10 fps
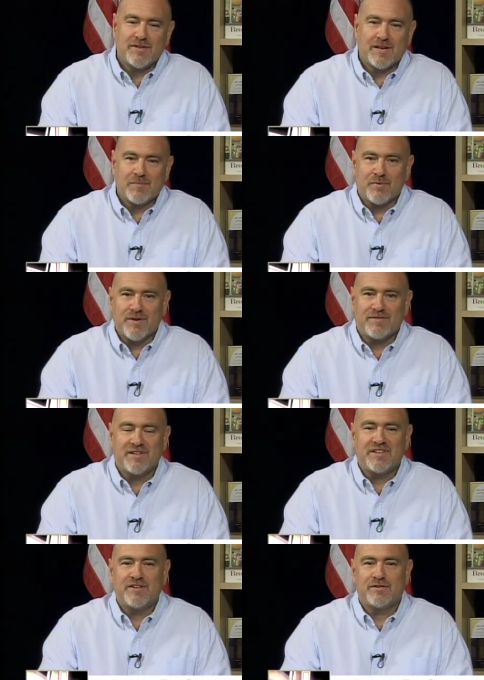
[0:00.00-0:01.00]
that brief
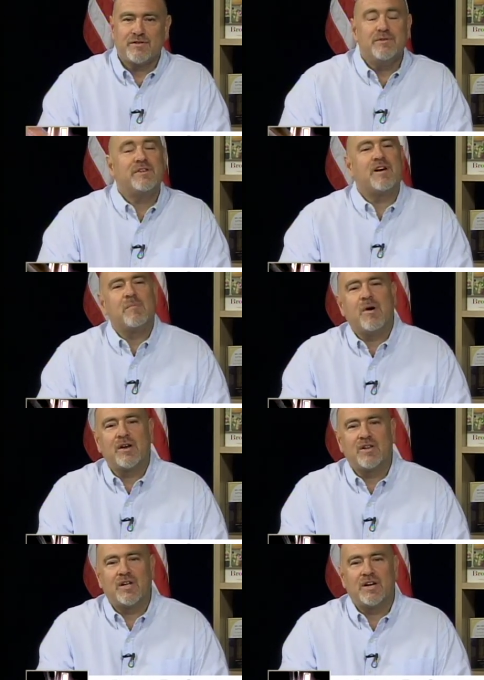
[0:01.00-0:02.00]
little interlude in our
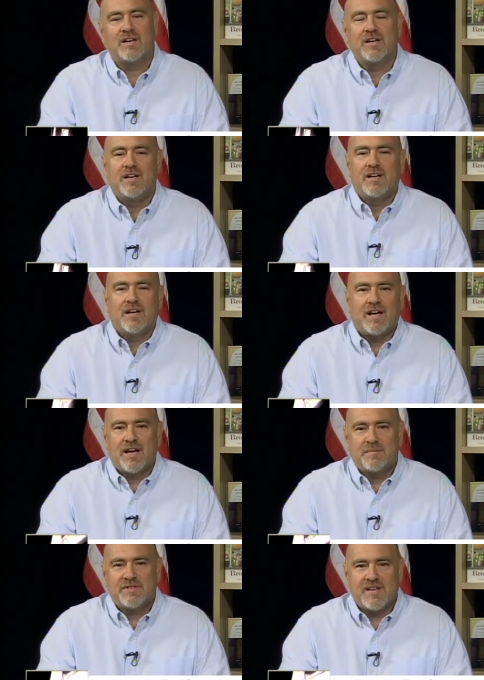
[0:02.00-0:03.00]
monologue.
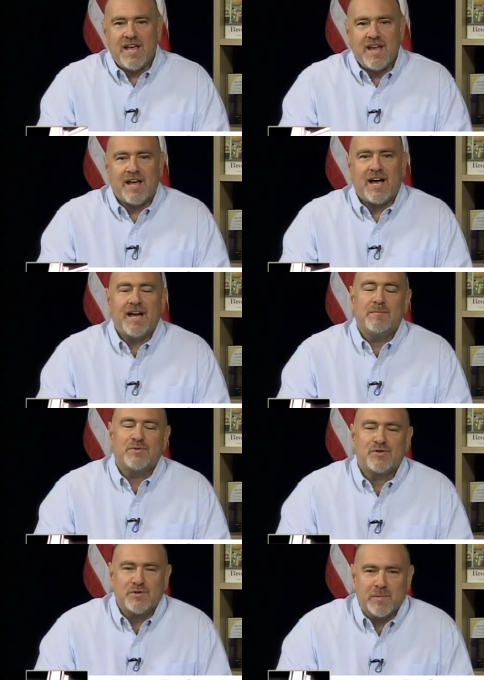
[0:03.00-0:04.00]
Um, today, I am
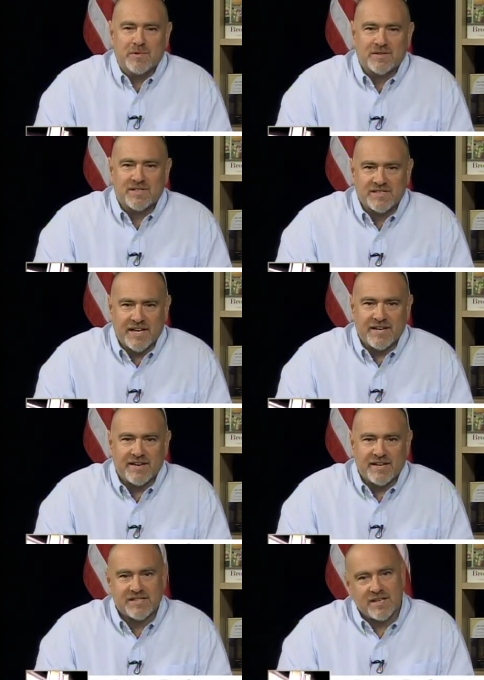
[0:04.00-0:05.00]
super
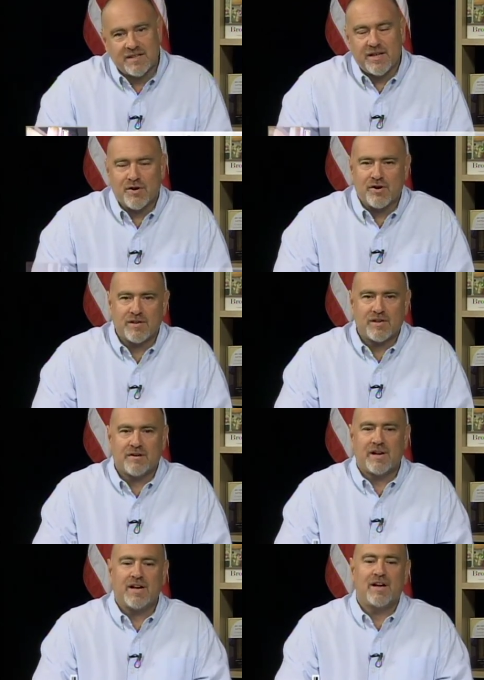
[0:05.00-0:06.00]
excited. I said that earlier.
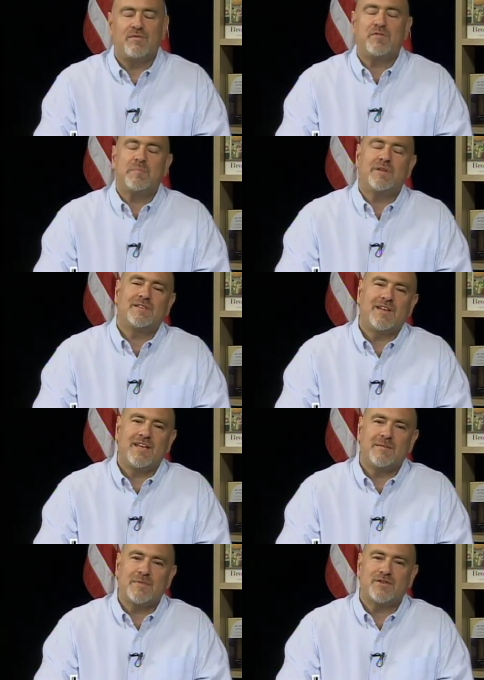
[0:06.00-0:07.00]
I have with me
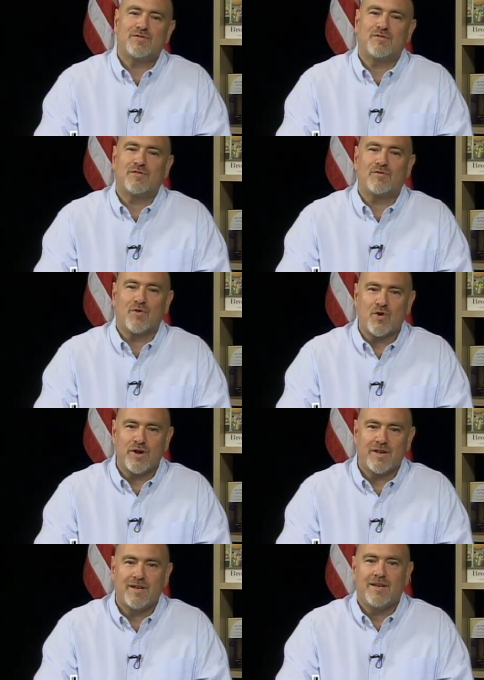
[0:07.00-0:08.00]
today Mr.
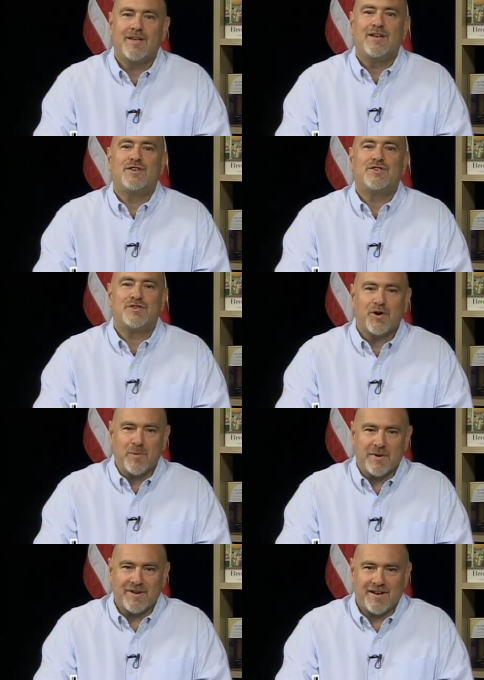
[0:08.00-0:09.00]
Roy
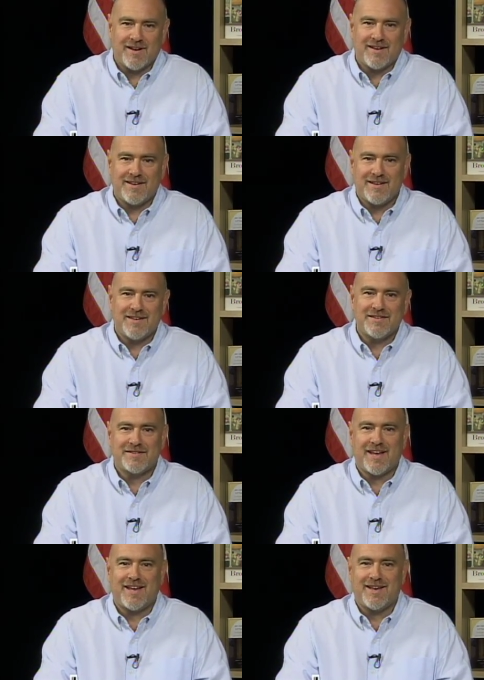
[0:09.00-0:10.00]
Schoeman, and he
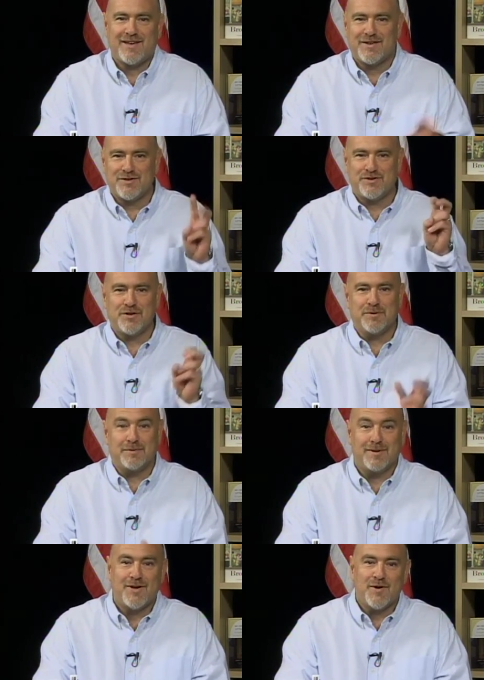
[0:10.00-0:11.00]
is a
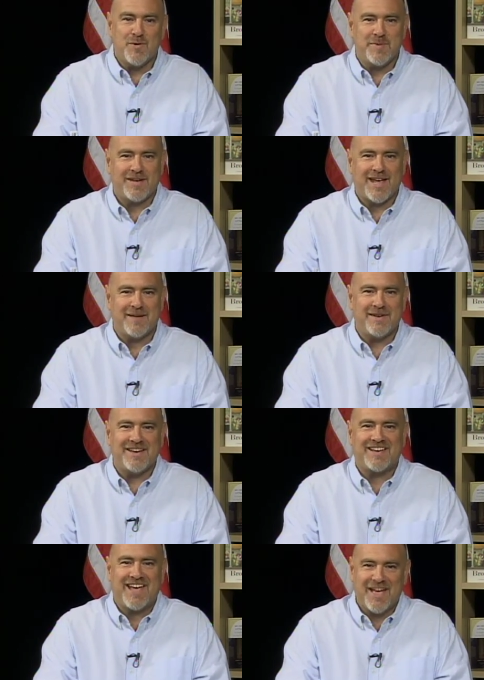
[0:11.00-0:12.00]
Jew who became
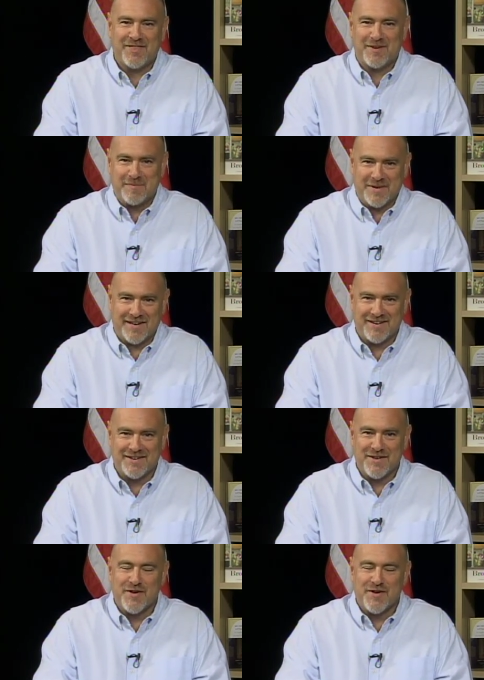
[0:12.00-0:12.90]
a Catholic man